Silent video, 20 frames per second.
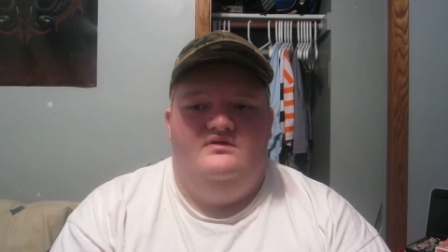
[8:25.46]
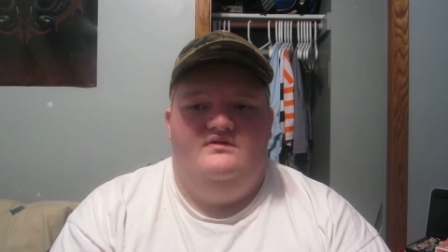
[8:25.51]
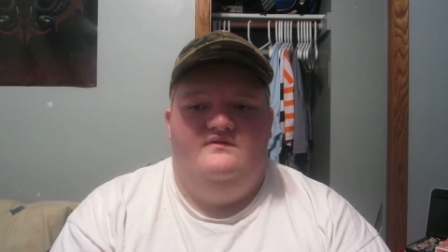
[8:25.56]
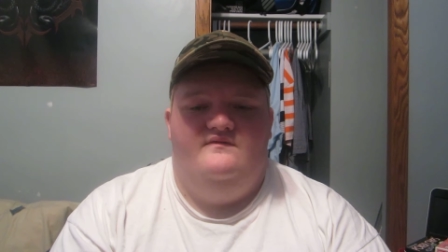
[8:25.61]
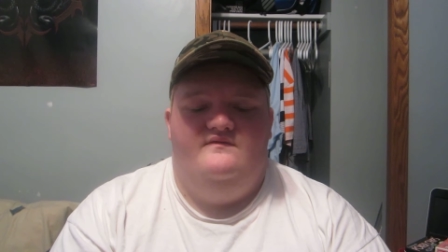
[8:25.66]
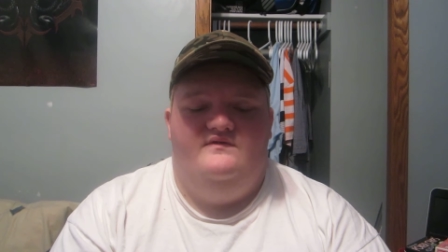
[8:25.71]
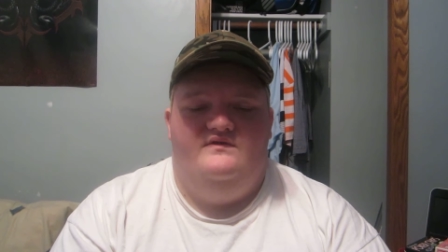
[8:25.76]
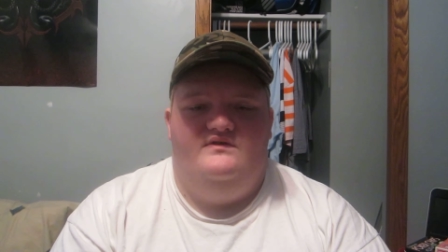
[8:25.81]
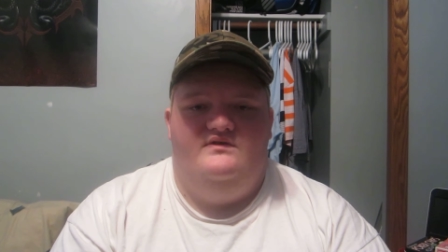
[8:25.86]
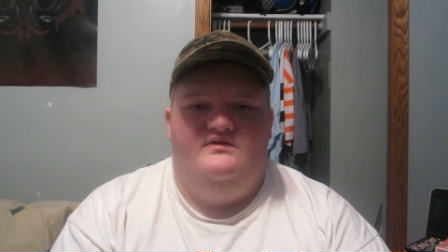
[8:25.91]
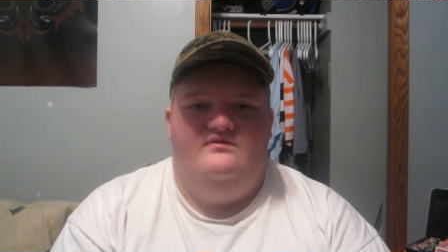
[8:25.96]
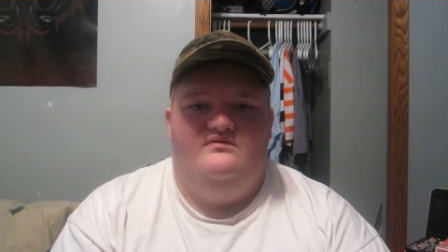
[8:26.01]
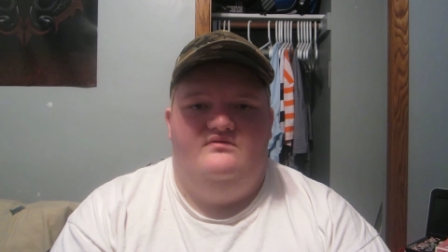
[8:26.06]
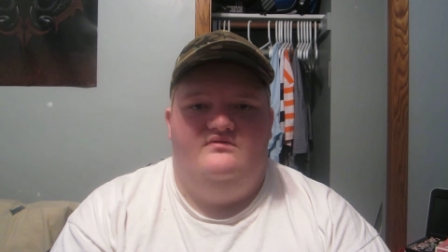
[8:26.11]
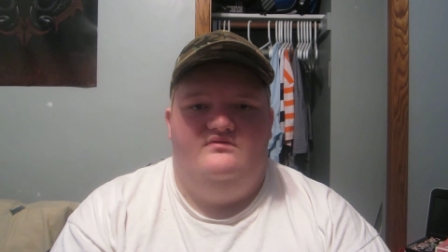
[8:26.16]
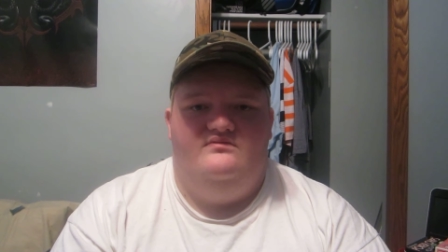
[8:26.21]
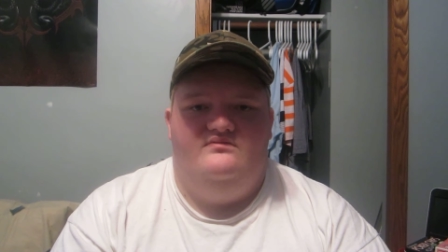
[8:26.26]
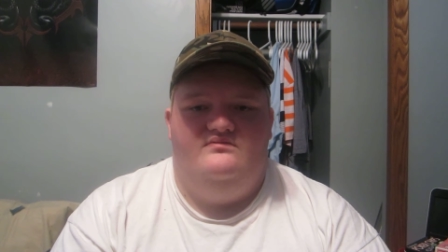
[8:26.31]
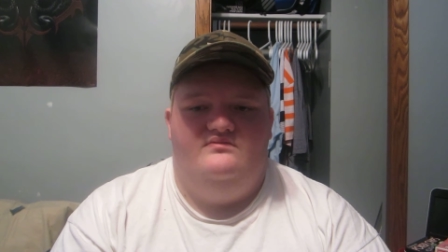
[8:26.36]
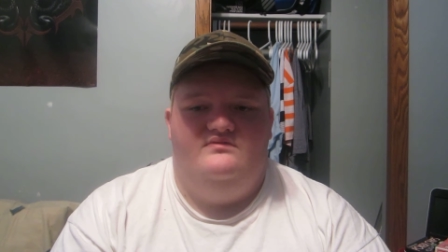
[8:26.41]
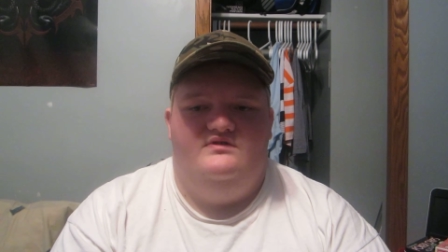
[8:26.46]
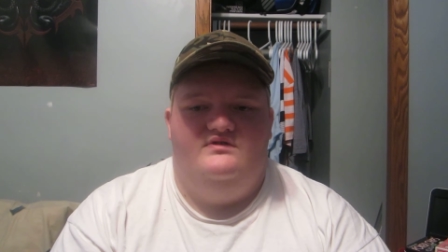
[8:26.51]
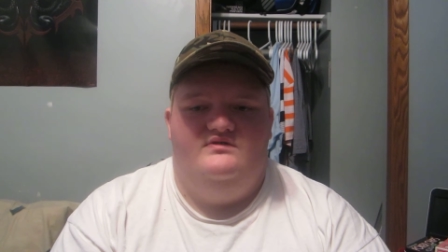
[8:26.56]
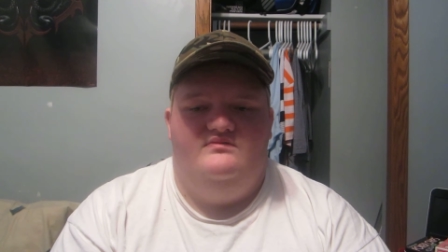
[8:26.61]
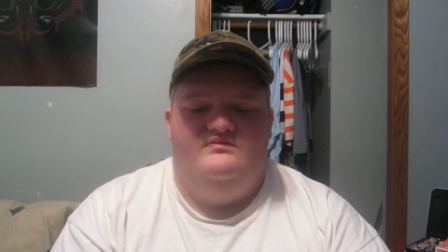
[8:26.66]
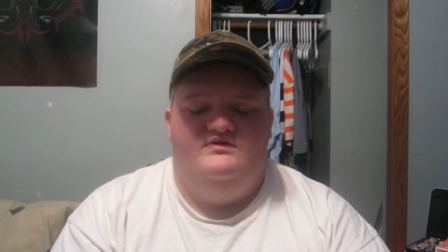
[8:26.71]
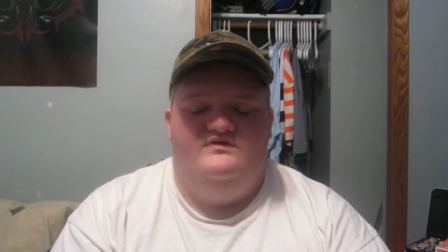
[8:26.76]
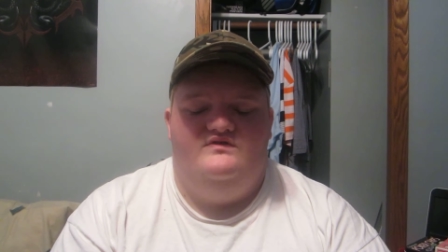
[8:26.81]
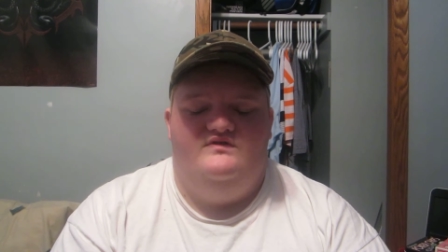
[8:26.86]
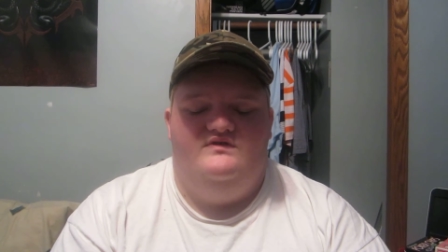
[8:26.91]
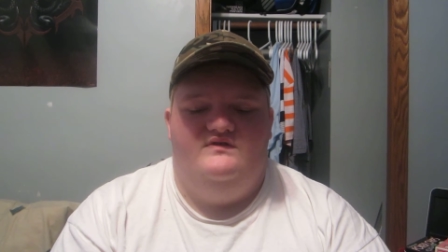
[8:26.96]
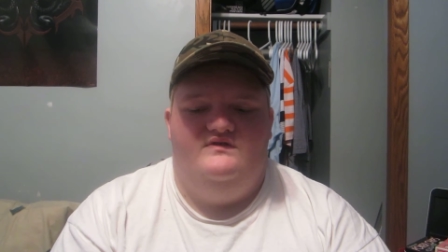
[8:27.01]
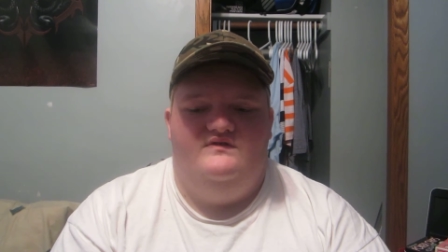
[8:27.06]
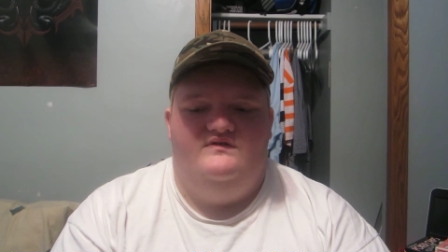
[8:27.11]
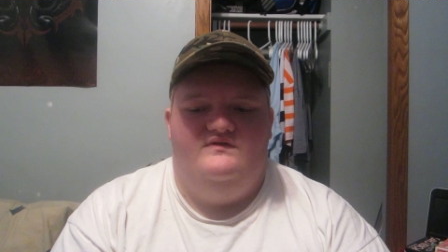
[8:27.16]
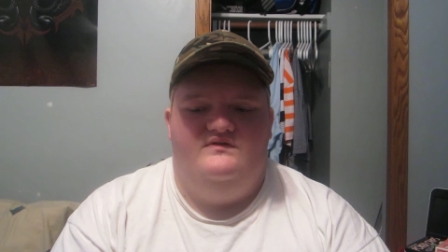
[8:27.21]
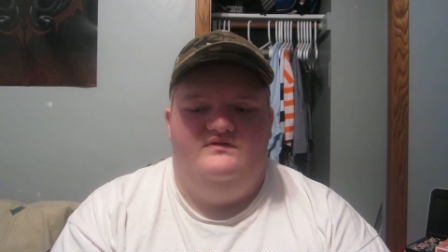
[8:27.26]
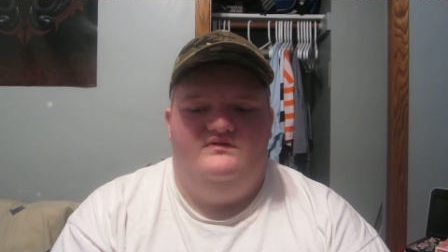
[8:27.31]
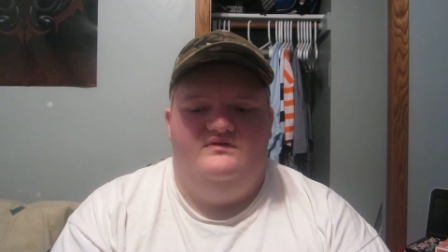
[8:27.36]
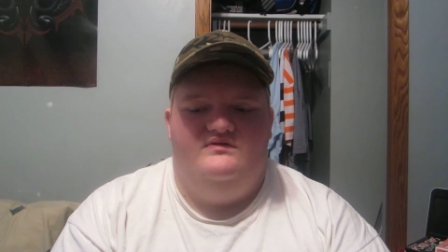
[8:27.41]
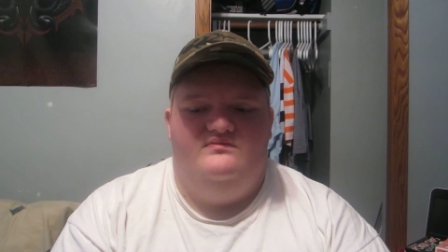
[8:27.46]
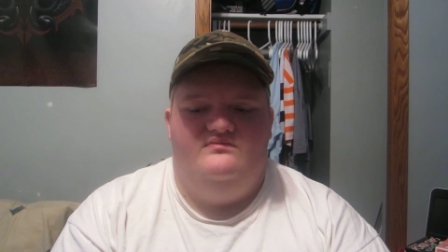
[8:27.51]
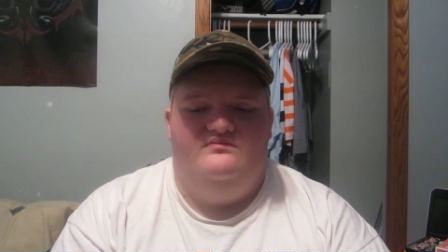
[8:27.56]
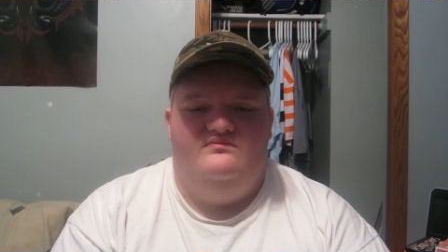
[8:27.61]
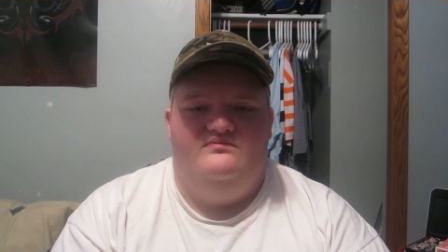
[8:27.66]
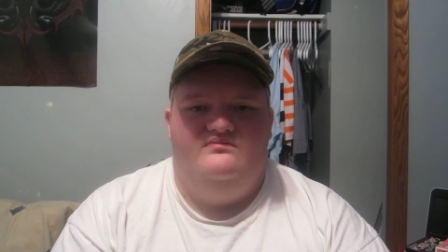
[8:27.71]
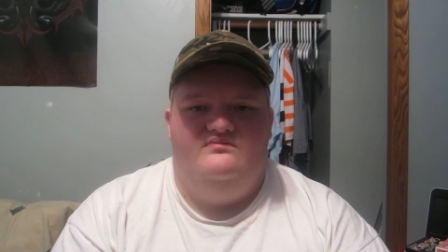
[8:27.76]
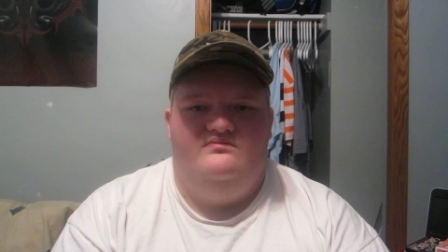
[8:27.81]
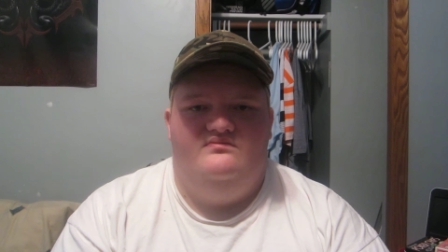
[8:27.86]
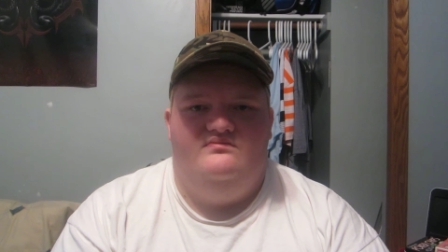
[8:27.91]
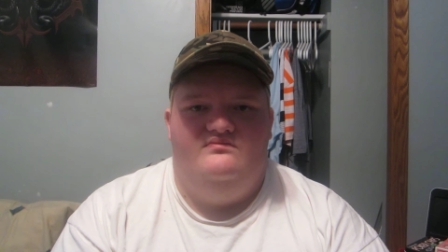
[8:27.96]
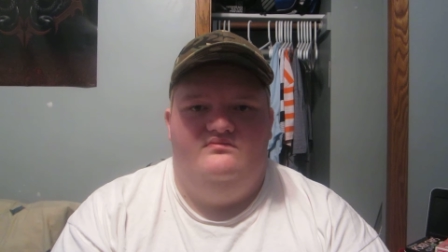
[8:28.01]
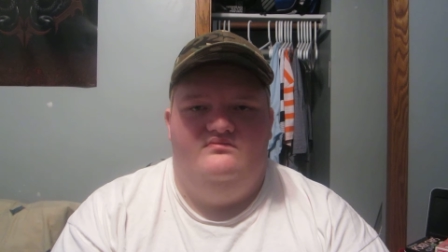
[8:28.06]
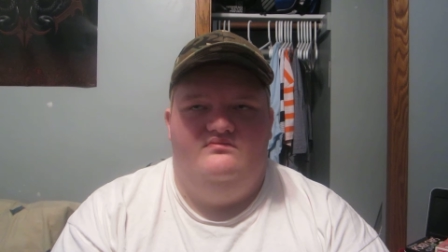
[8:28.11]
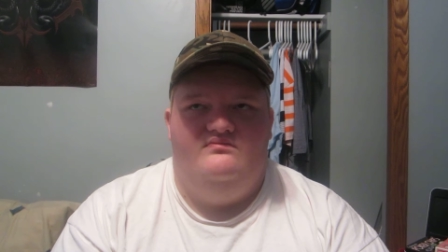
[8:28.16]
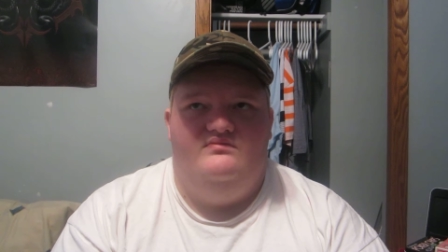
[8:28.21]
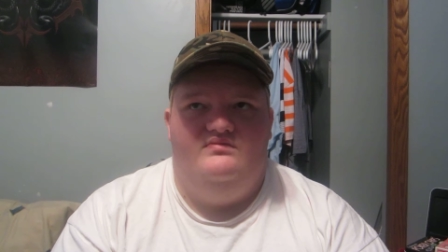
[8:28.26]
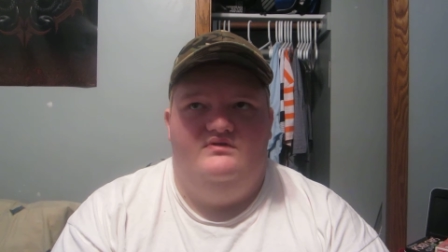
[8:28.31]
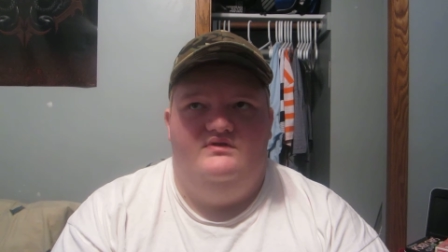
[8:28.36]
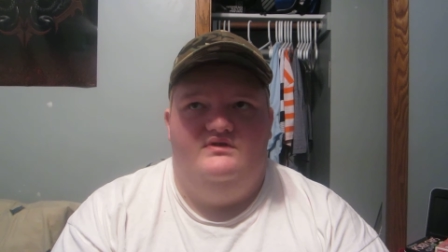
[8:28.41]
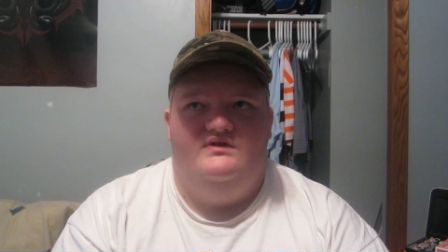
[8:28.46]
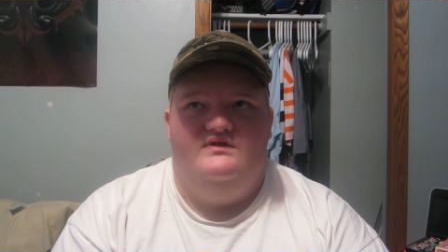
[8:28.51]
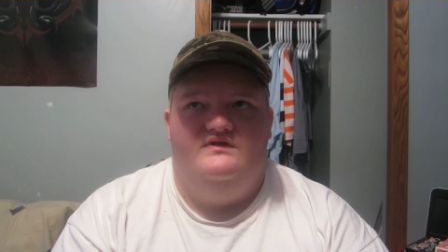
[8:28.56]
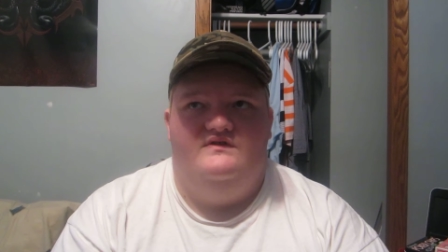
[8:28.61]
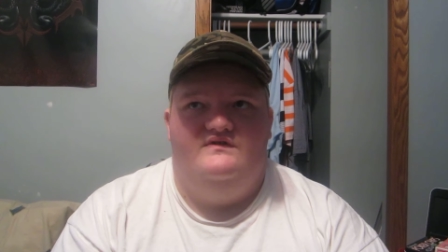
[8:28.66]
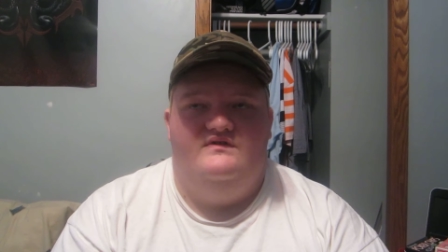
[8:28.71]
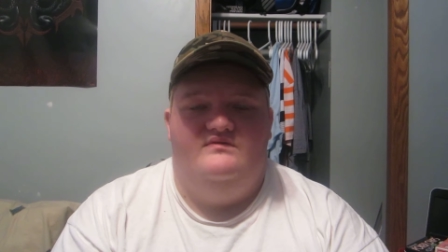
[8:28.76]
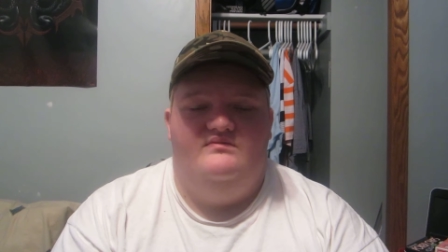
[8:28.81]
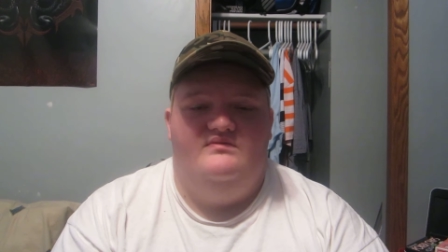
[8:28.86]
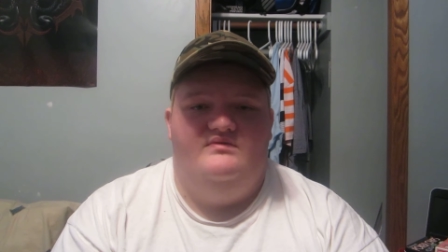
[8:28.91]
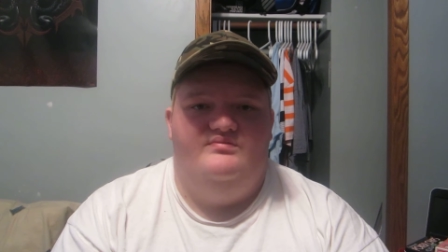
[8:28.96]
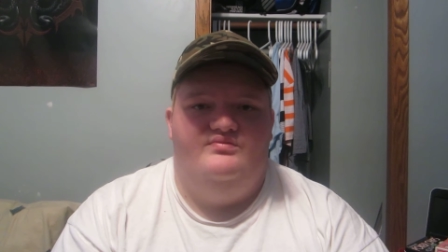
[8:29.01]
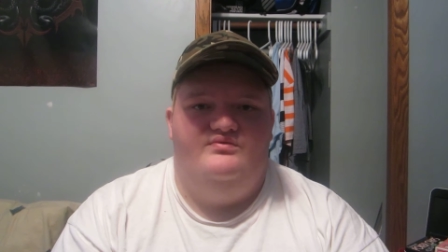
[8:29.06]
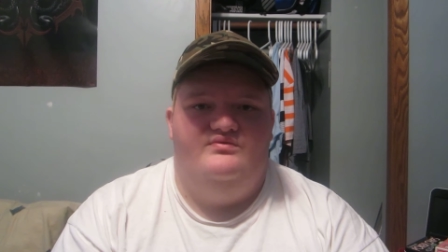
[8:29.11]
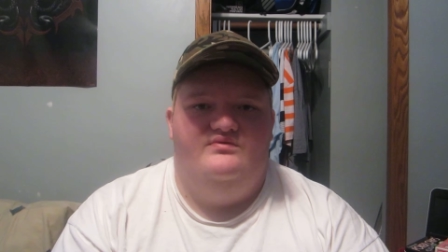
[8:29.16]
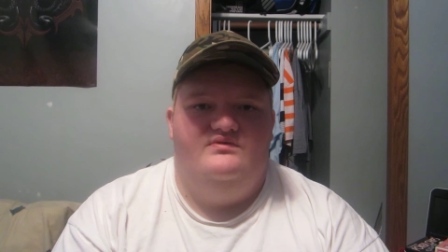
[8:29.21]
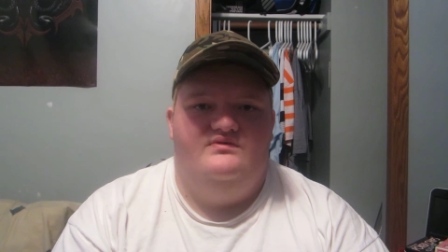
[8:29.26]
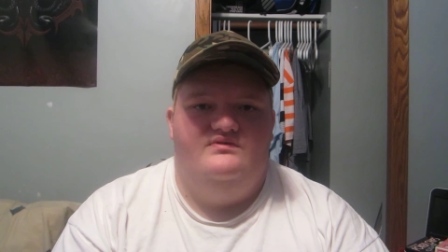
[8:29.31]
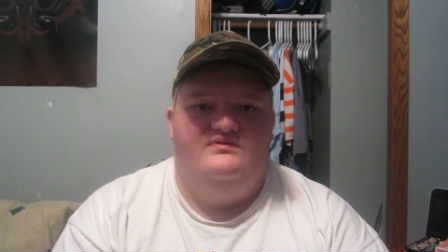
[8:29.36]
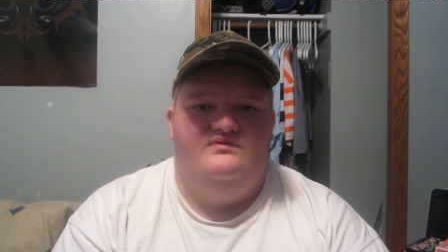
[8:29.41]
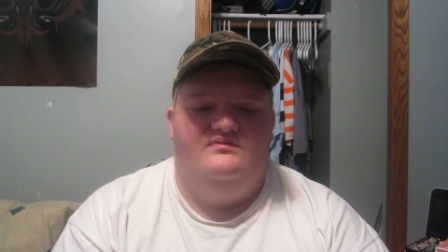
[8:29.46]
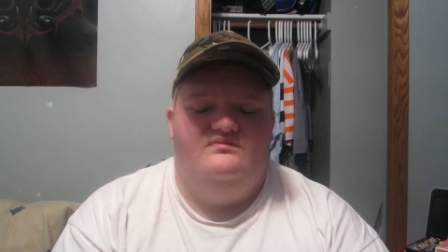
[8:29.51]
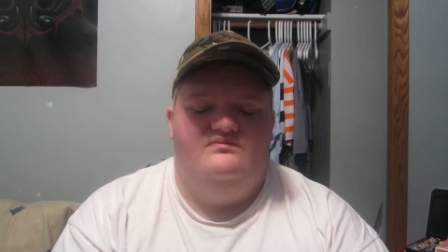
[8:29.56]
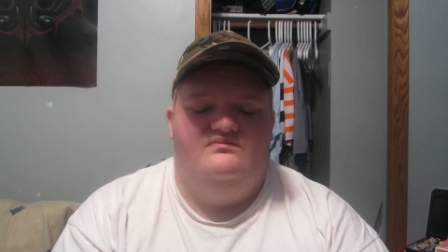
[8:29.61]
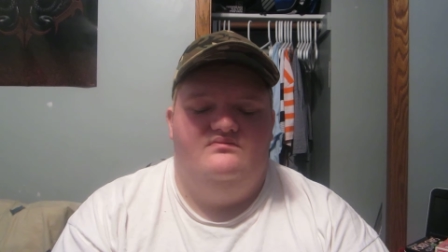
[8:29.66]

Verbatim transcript: video on my chainsaw yet. But you guys get my point.